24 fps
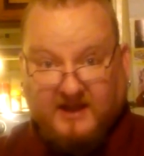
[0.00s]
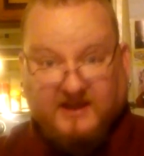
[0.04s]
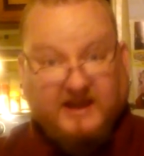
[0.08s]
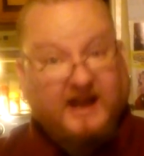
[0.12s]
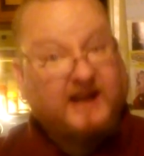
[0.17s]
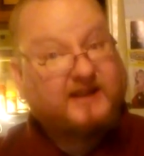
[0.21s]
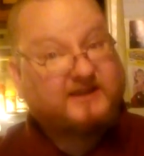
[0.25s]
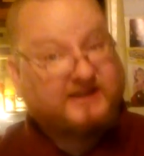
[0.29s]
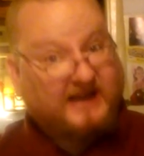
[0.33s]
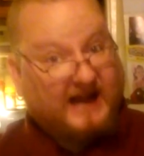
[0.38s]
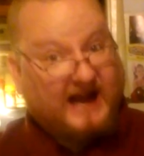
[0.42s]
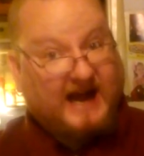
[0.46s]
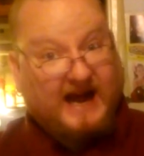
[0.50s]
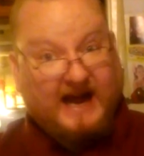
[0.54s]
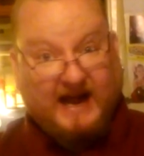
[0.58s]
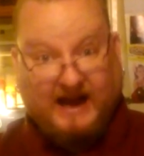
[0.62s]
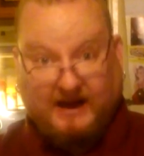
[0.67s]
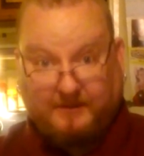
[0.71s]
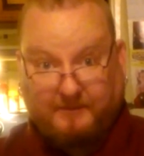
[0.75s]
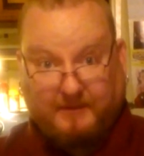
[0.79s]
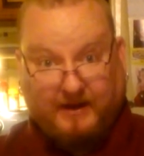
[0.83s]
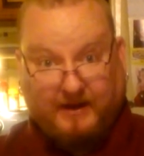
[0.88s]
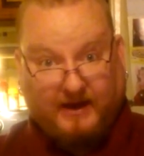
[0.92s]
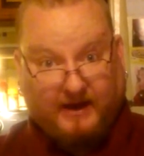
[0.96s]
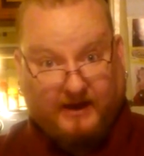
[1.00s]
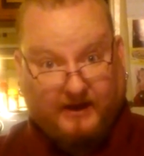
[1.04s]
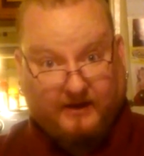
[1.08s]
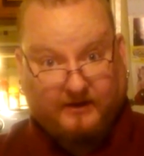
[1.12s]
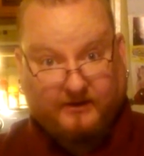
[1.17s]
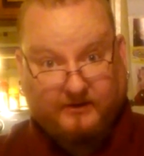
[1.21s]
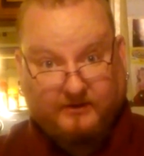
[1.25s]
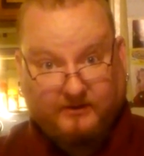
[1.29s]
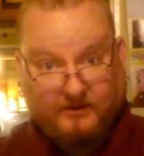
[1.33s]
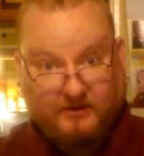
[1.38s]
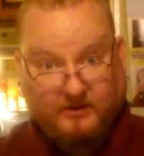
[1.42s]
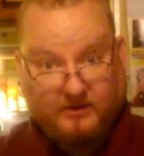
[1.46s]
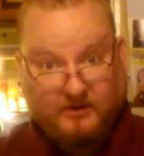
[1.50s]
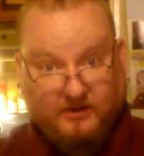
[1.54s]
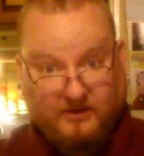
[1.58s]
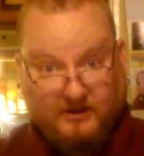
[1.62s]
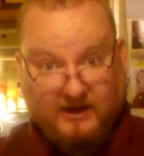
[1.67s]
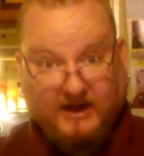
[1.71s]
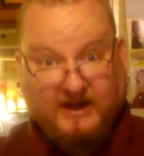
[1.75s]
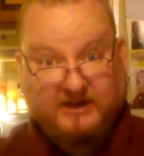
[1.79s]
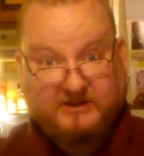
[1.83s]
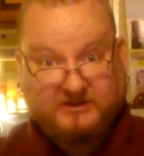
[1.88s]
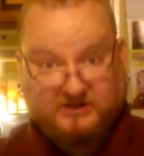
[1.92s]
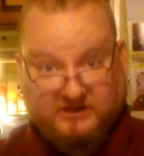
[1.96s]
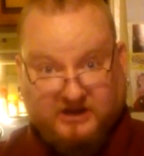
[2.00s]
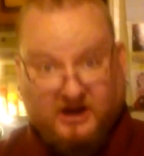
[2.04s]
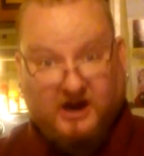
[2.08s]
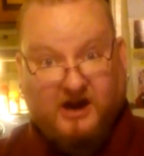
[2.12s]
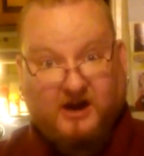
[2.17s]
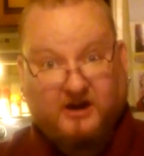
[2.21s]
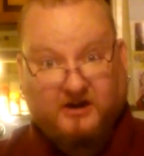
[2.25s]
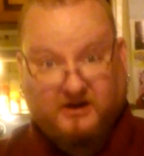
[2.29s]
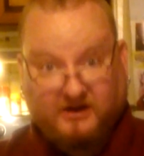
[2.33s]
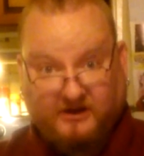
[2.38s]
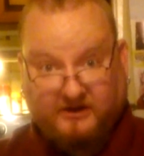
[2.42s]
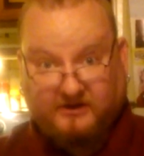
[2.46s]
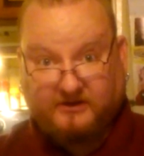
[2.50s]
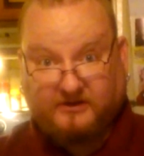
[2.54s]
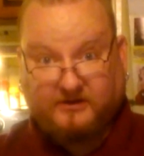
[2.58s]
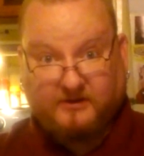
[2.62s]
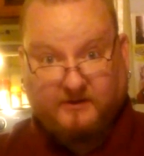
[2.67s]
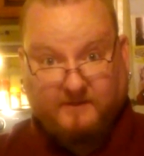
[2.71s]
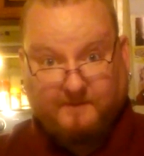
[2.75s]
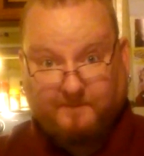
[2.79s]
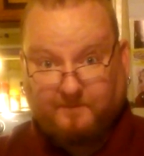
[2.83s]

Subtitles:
That's high, man. That's talking.